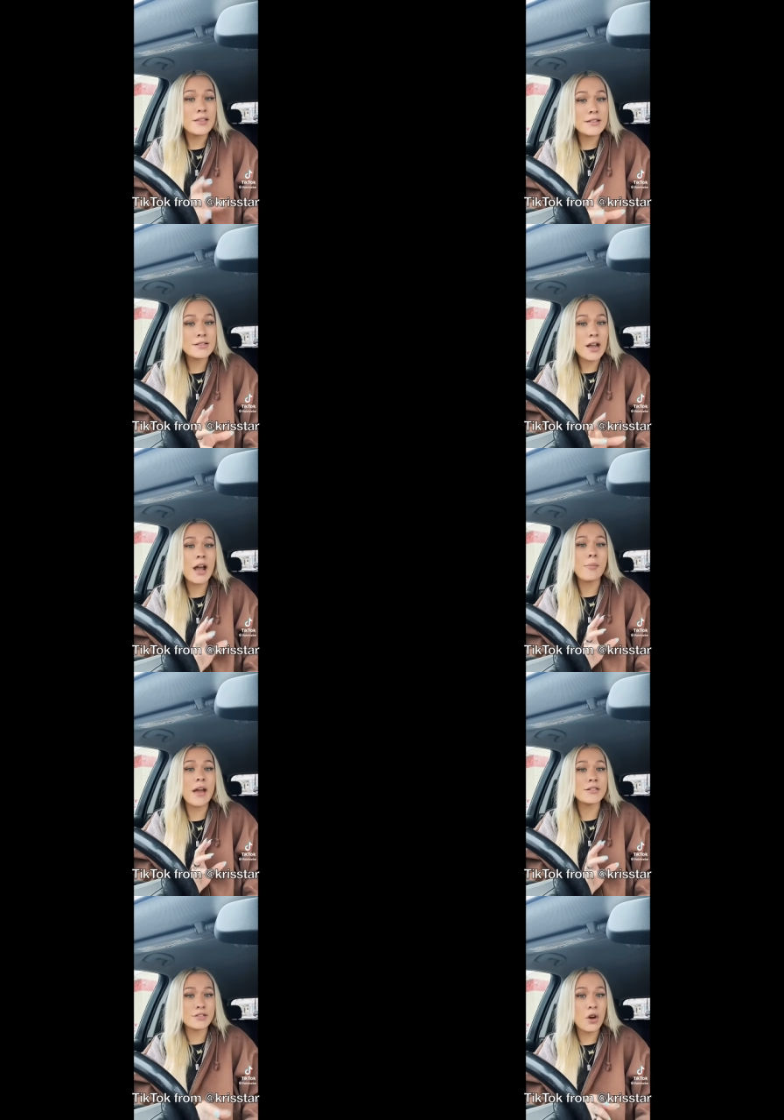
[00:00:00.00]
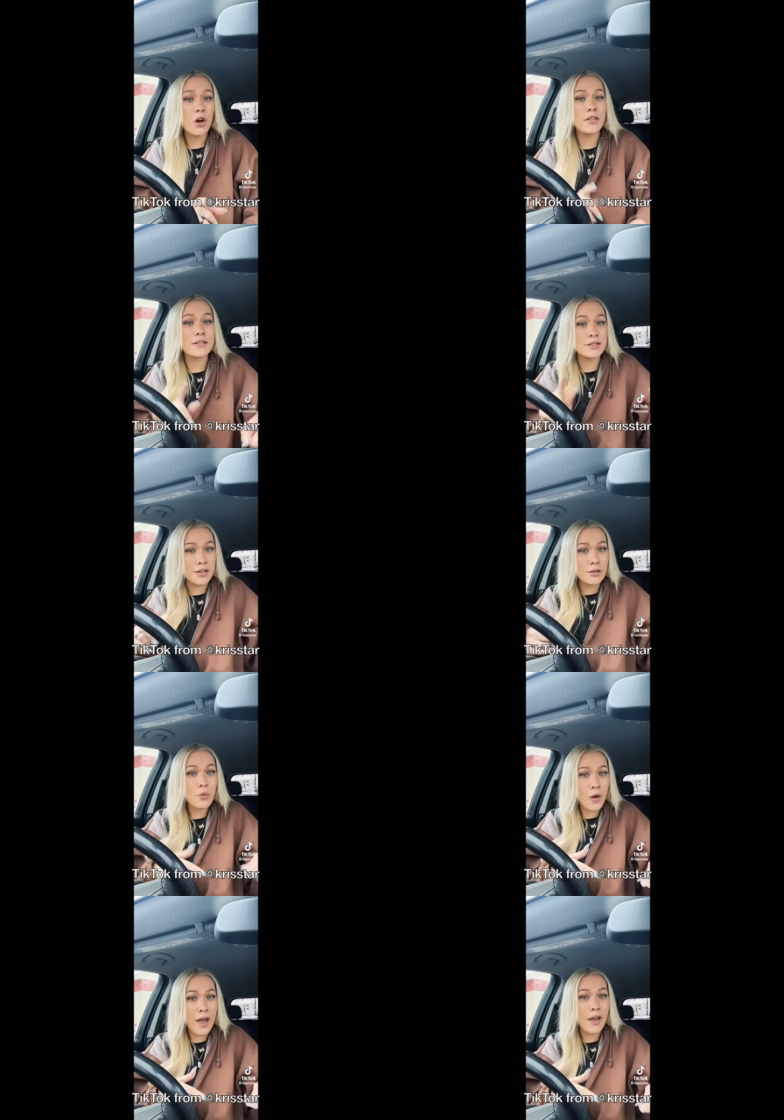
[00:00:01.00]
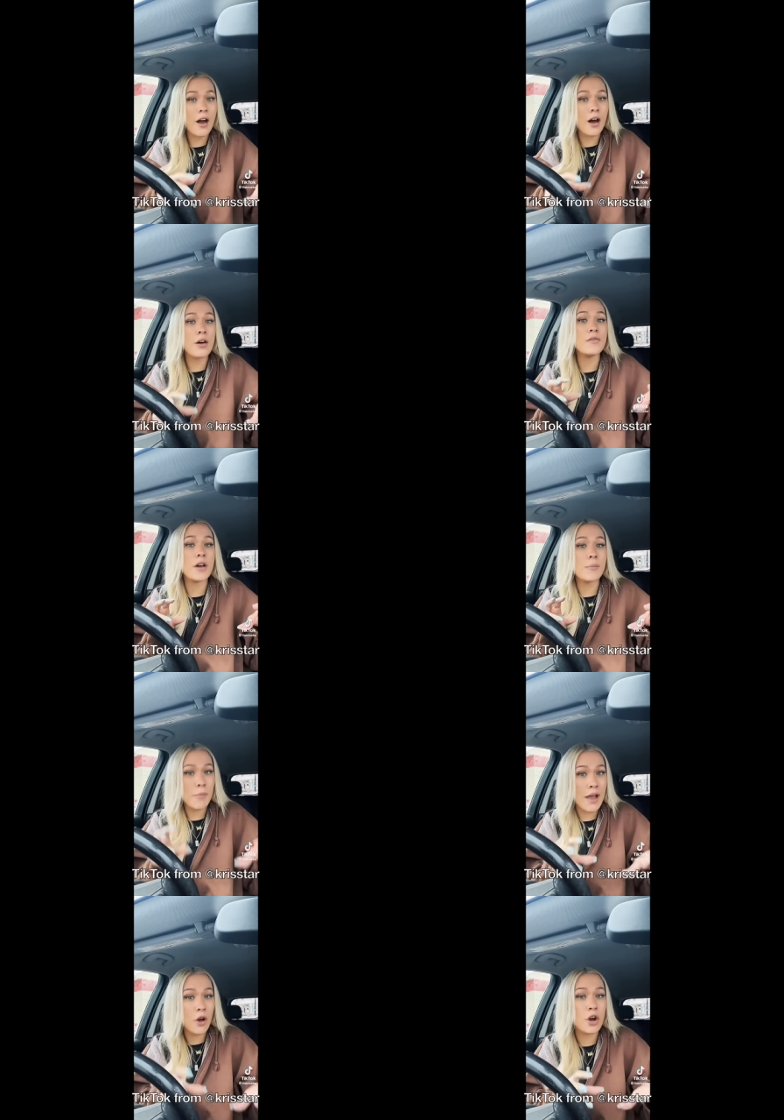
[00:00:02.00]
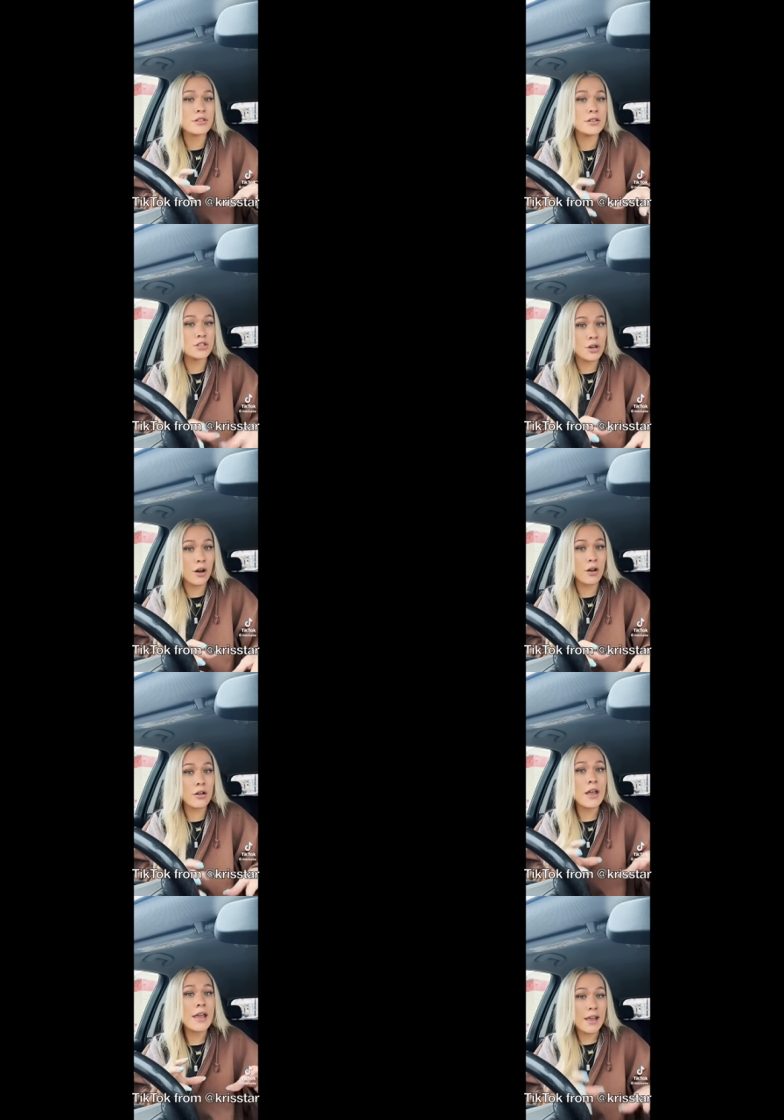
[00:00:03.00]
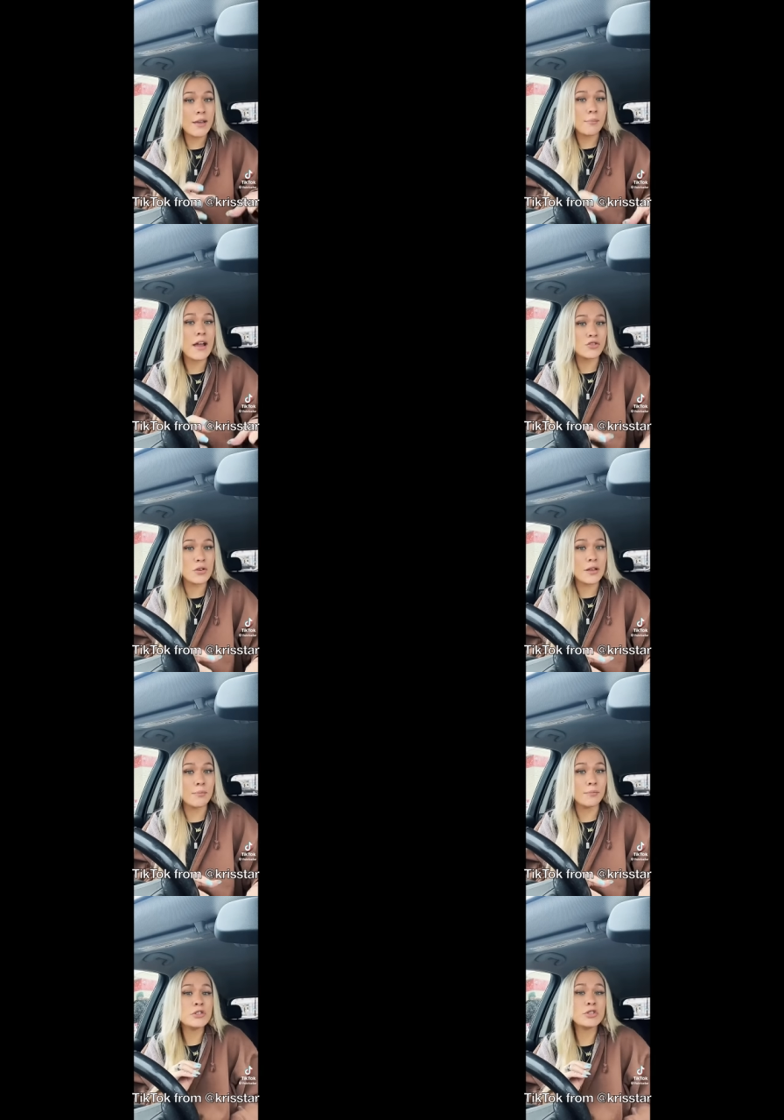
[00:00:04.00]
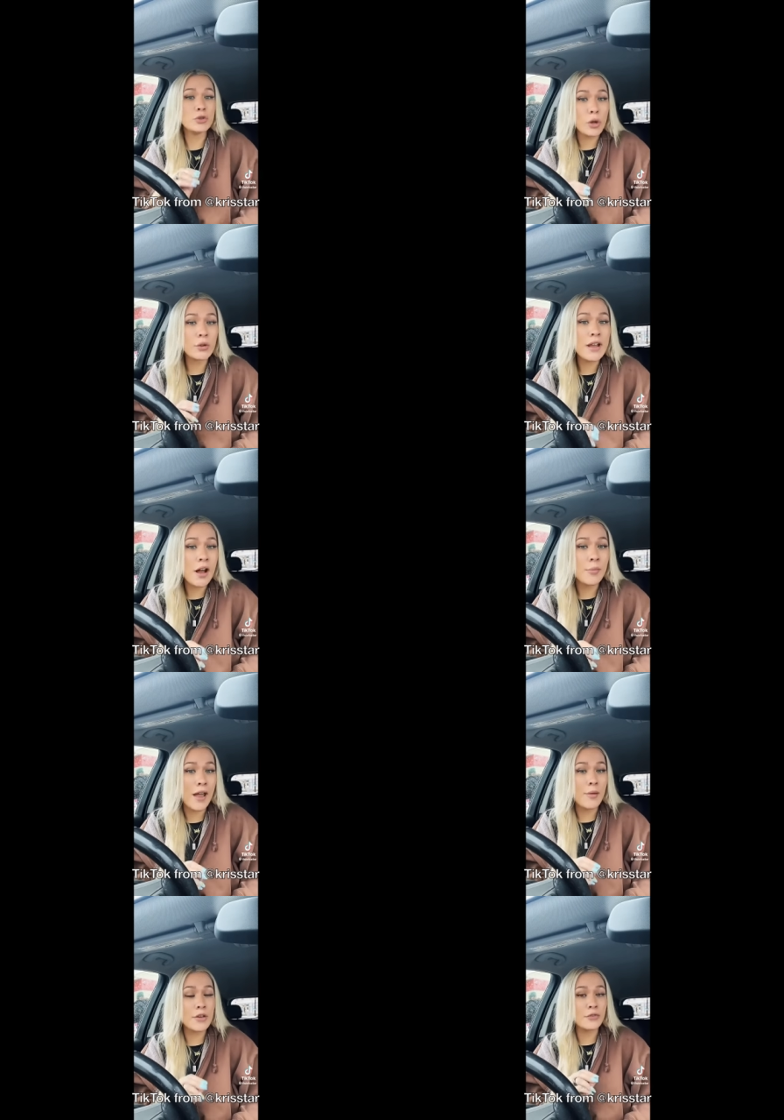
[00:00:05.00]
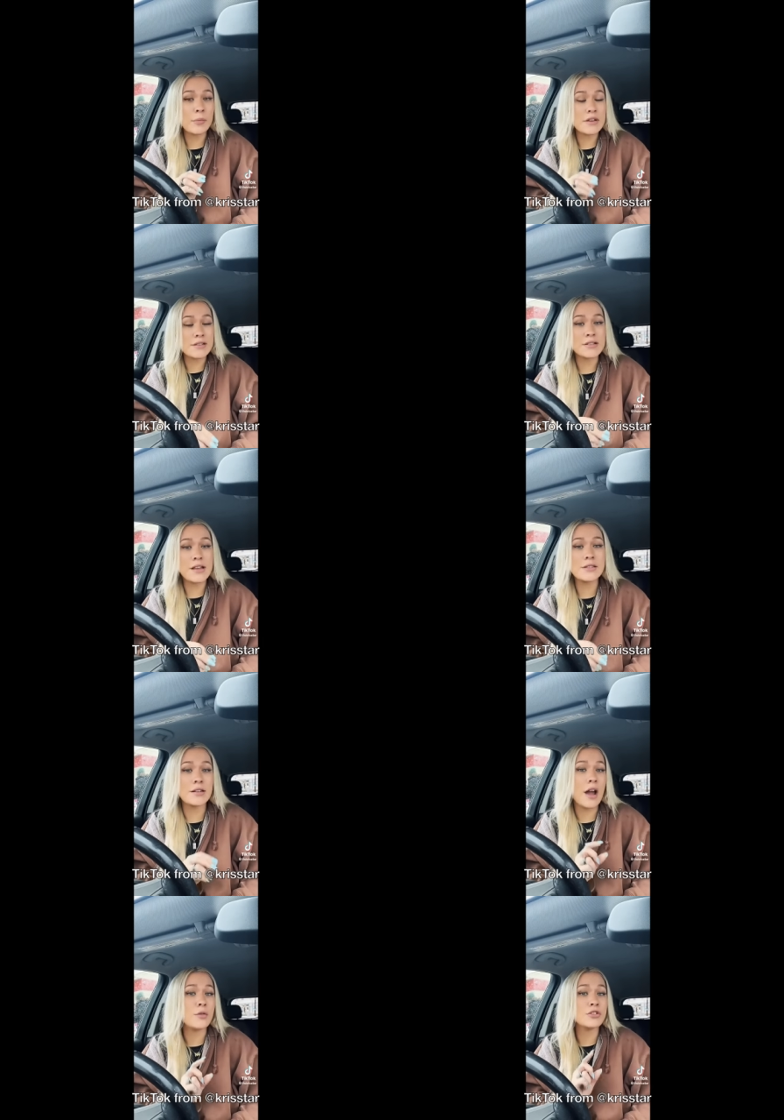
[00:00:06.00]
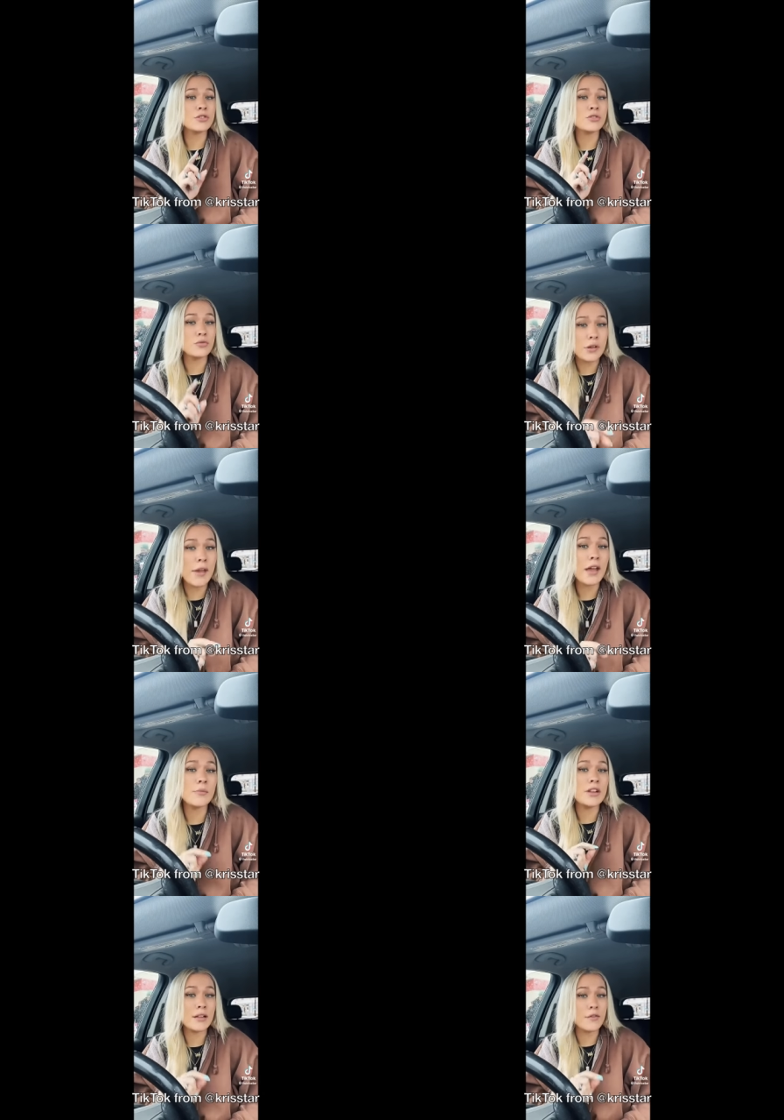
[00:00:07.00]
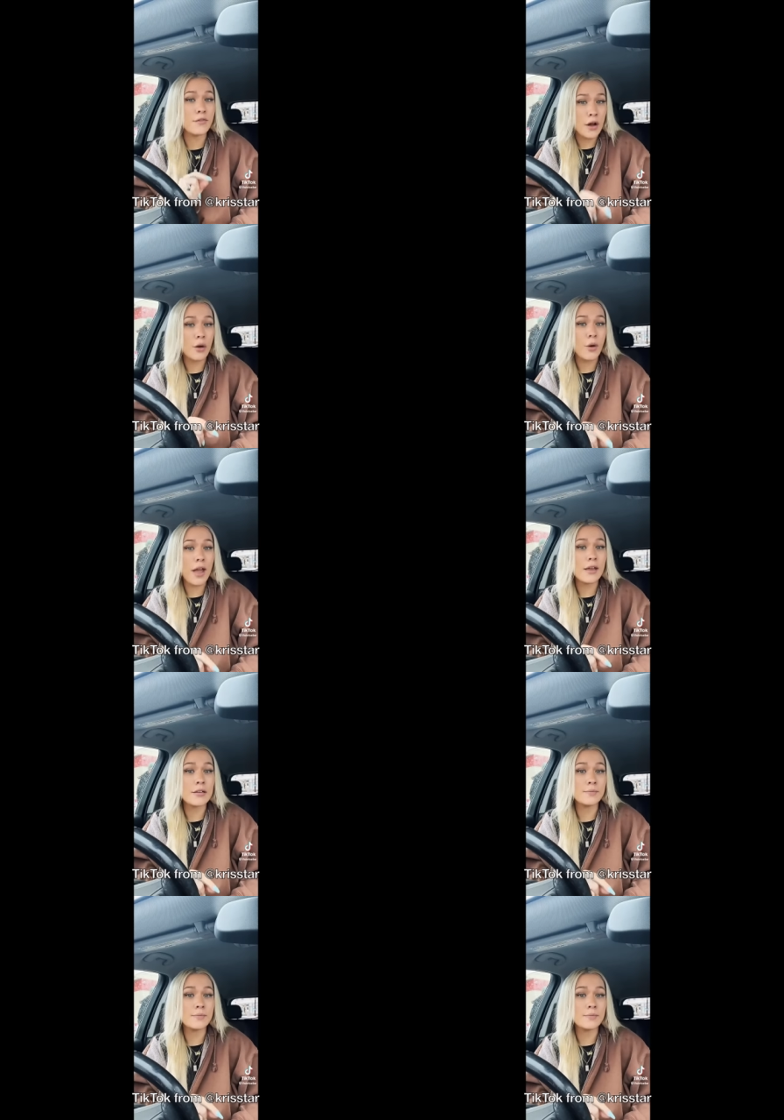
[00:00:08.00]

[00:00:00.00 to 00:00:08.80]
This time I saw the silhouette of my haunted doll in my dream. He was slowly coming at me from a distance and I was screaming at him to get away.